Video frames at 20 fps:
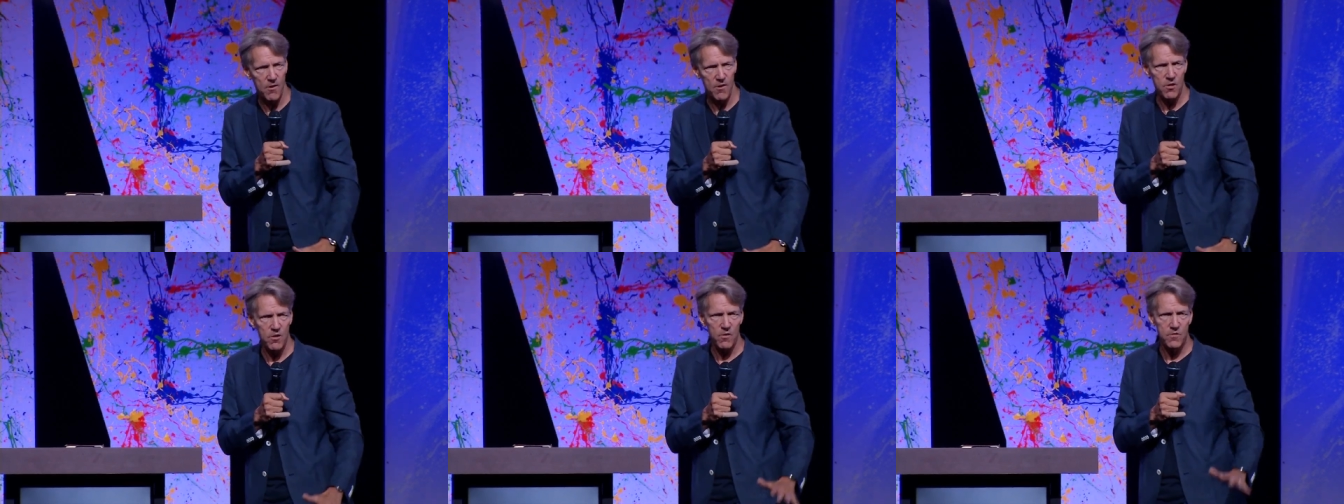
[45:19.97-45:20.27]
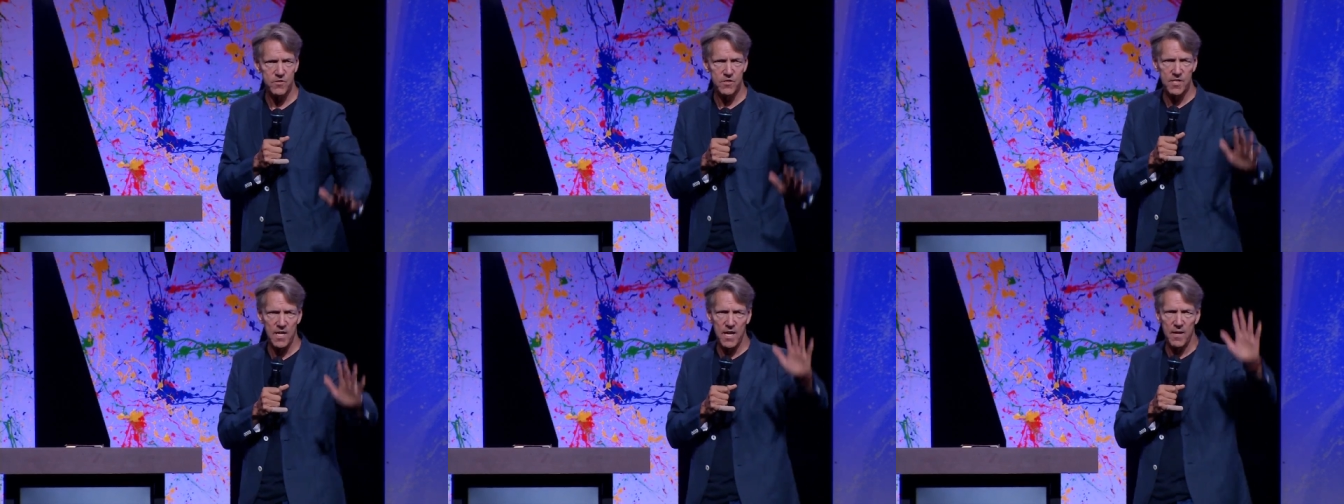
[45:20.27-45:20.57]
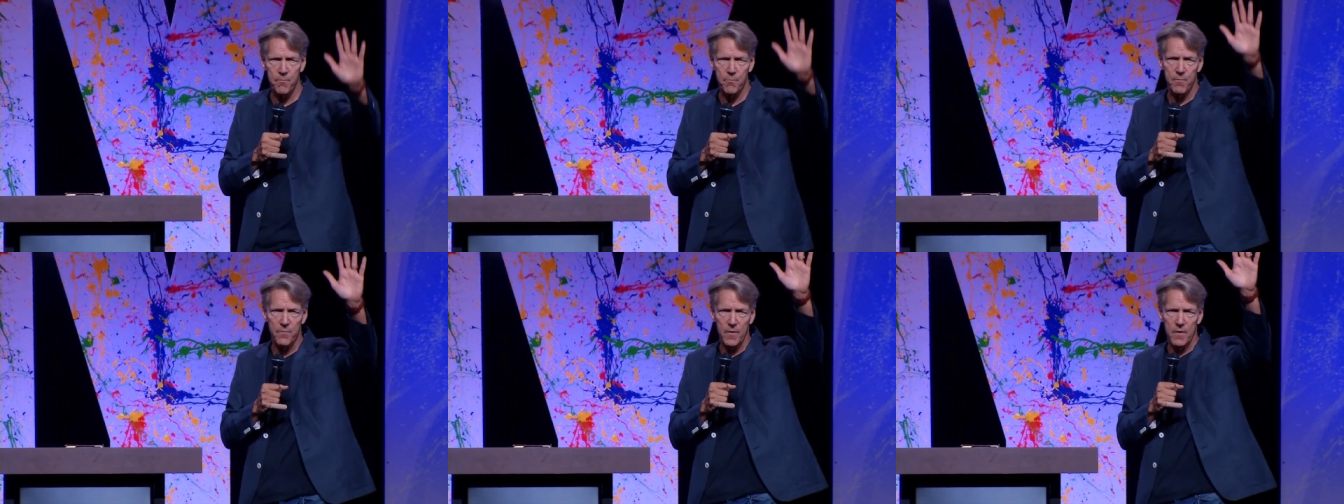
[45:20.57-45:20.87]
You've
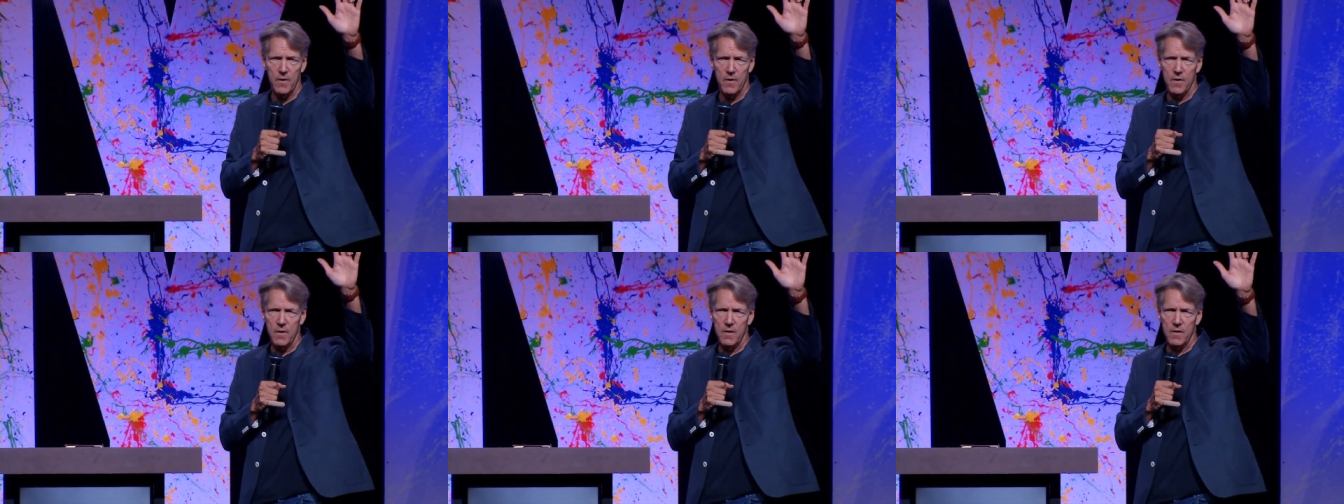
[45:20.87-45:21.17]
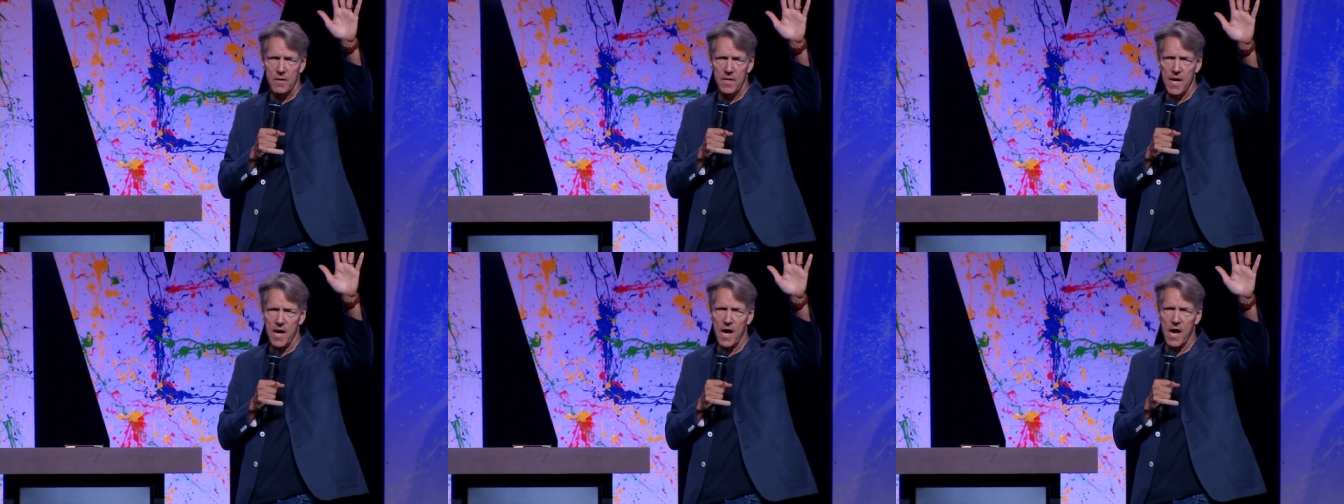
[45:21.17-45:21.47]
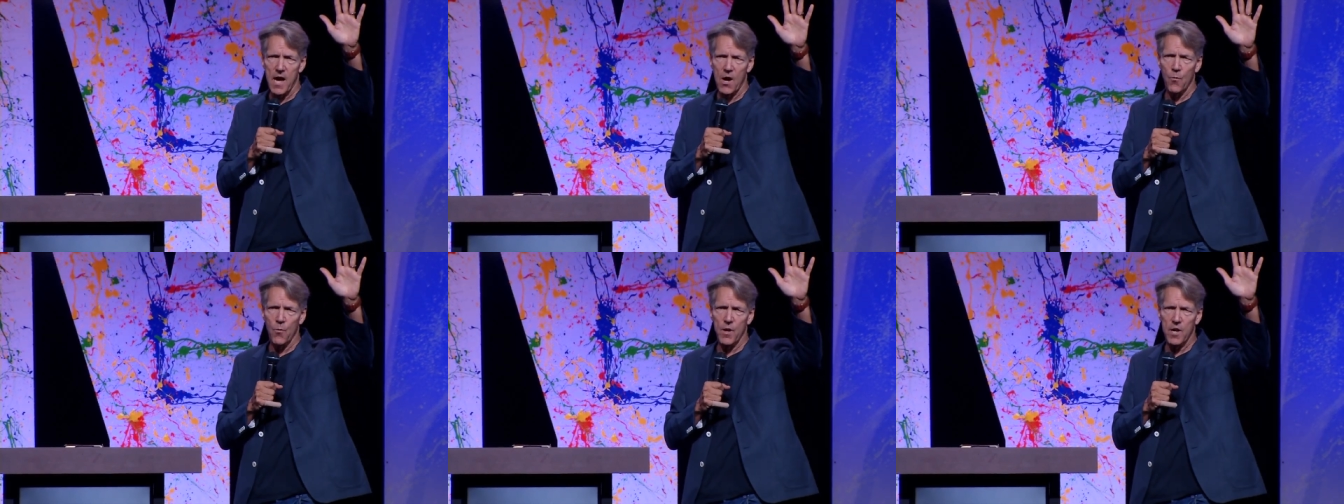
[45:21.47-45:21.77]
said, Yeah,
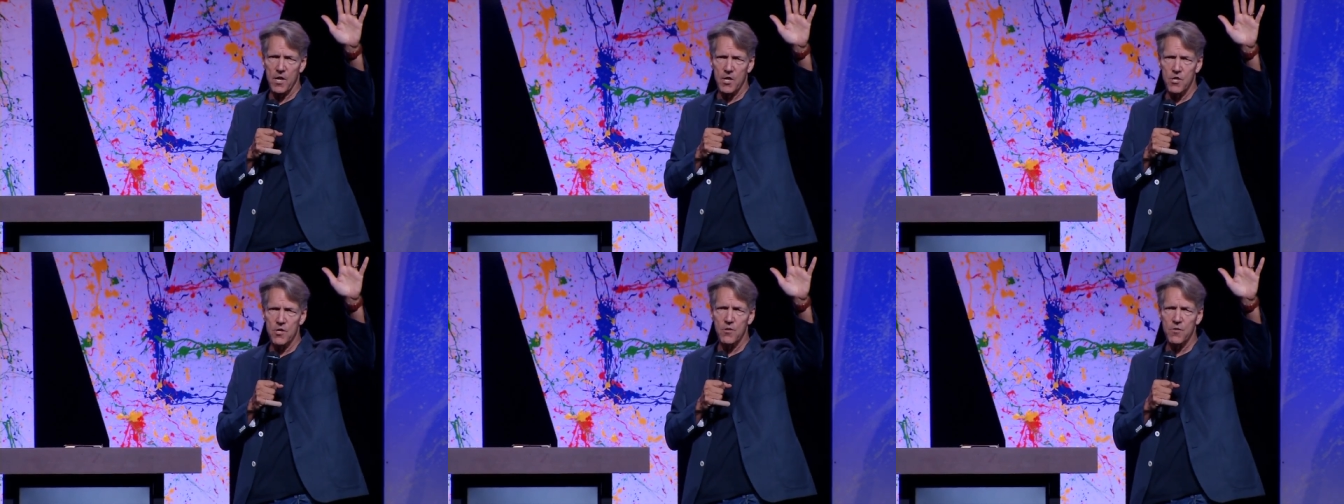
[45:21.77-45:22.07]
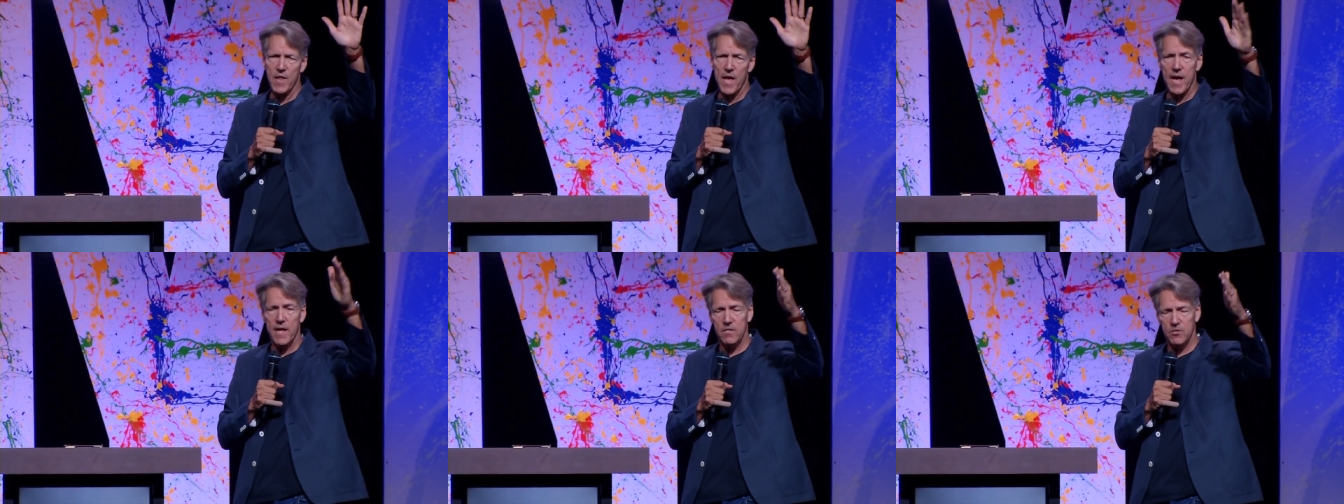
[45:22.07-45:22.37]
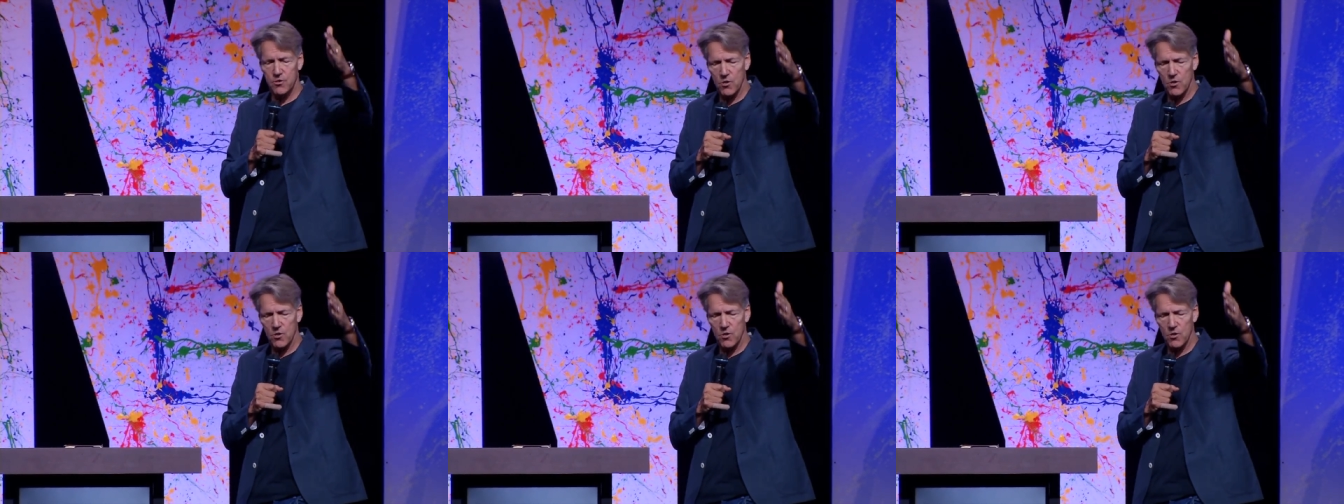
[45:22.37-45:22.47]
I want to do that.